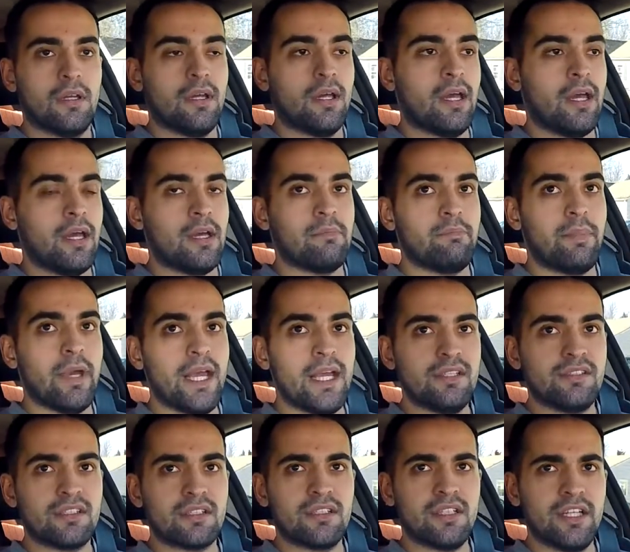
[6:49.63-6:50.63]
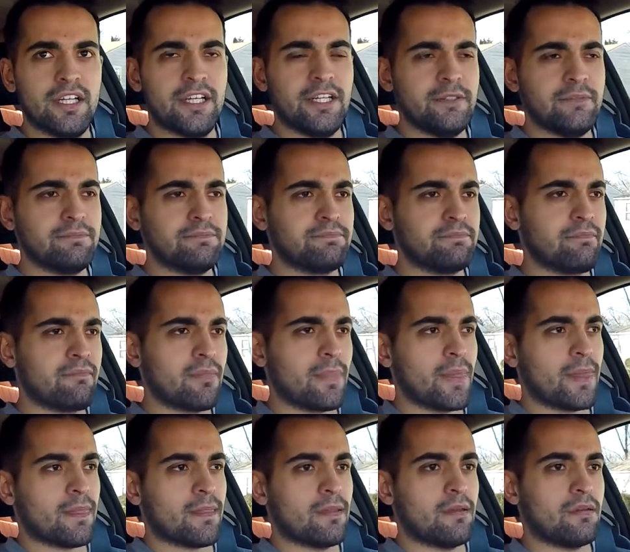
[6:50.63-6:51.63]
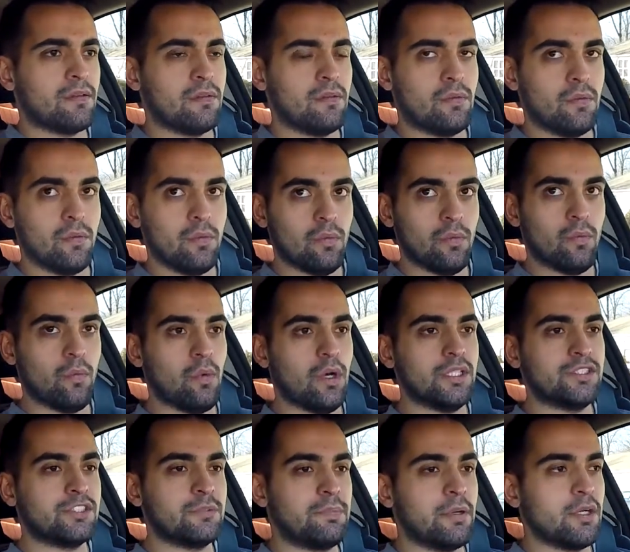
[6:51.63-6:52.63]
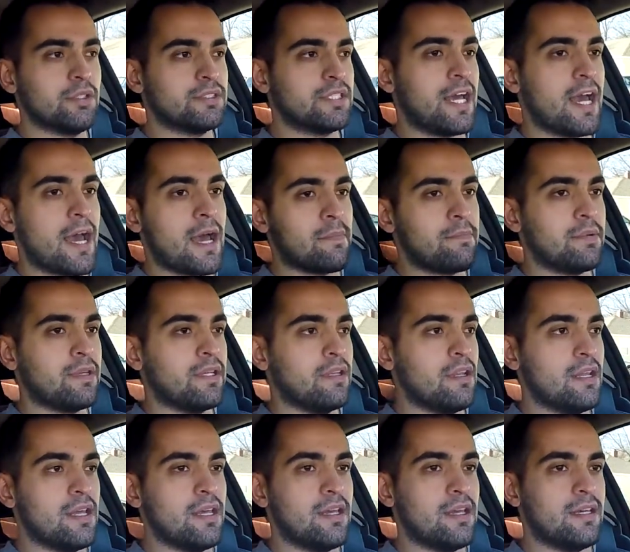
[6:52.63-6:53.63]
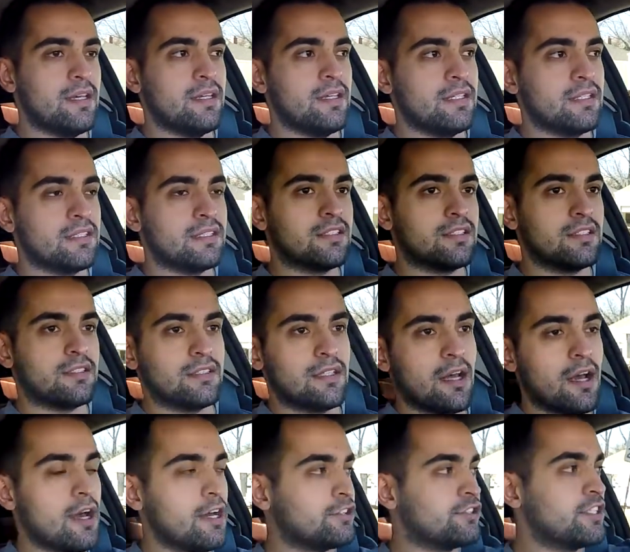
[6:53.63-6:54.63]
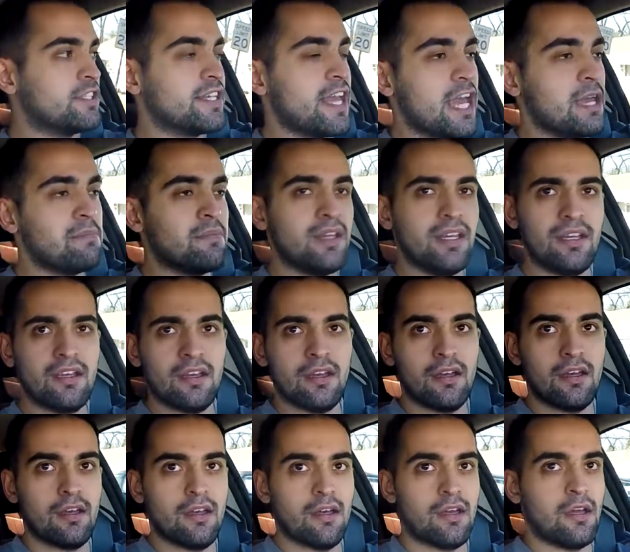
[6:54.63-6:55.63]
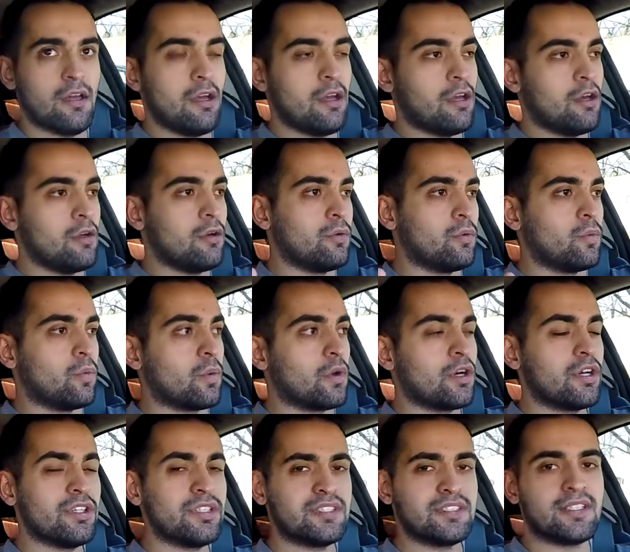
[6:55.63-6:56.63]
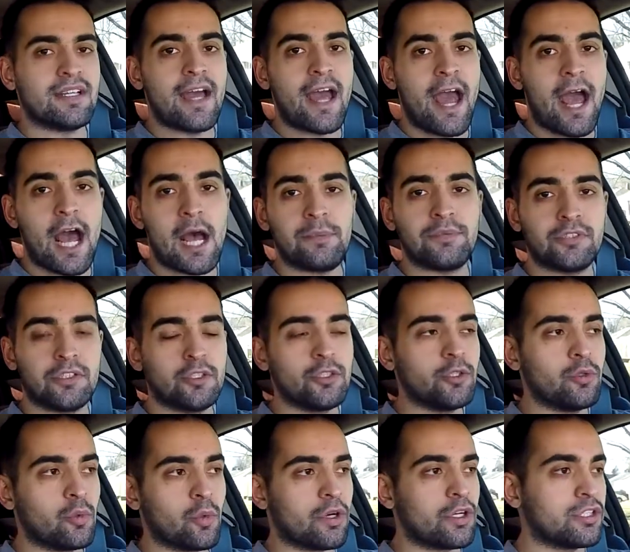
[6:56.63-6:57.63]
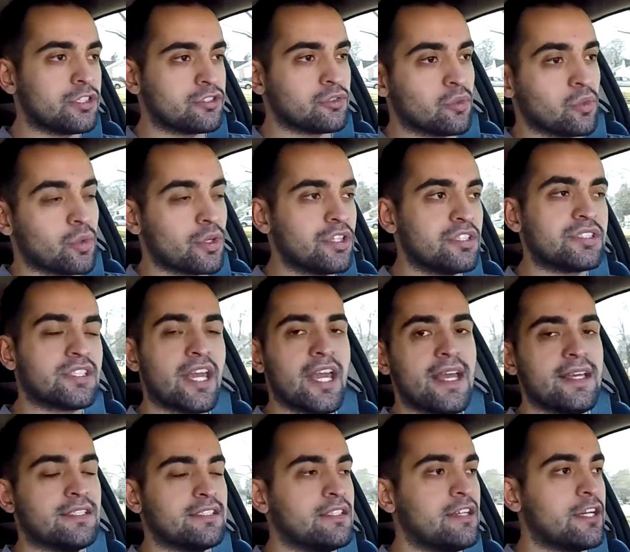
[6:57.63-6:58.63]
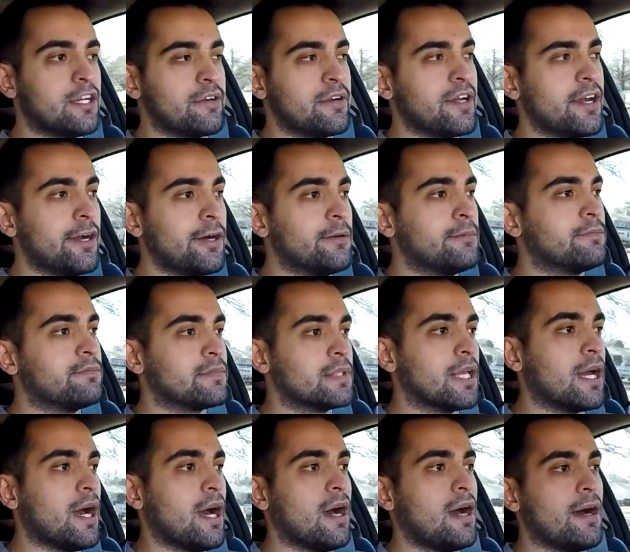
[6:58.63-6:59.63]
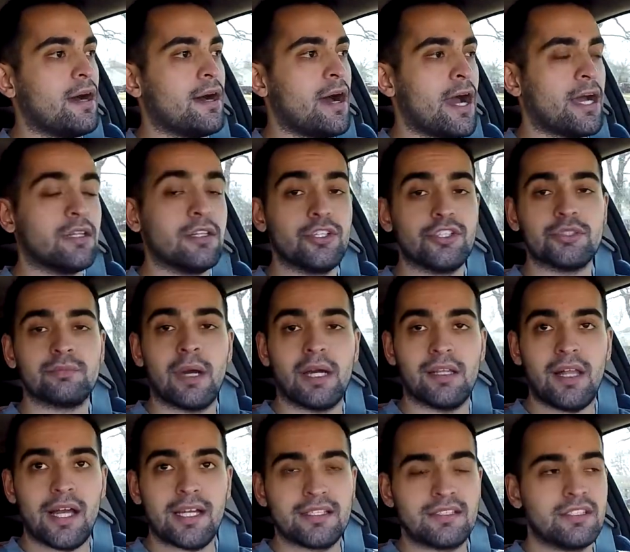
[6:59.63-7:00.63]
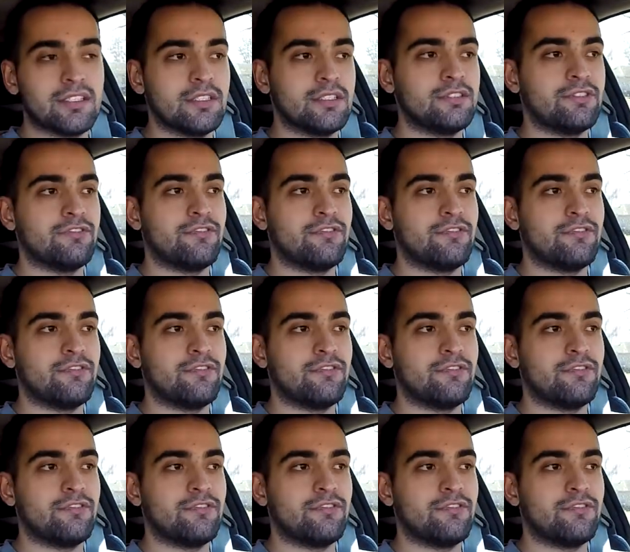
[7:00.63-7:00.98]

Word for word: And basically what's supposed to happen is uh, she gave me worst, absolute worst, worst case scenario, uh, I lose my license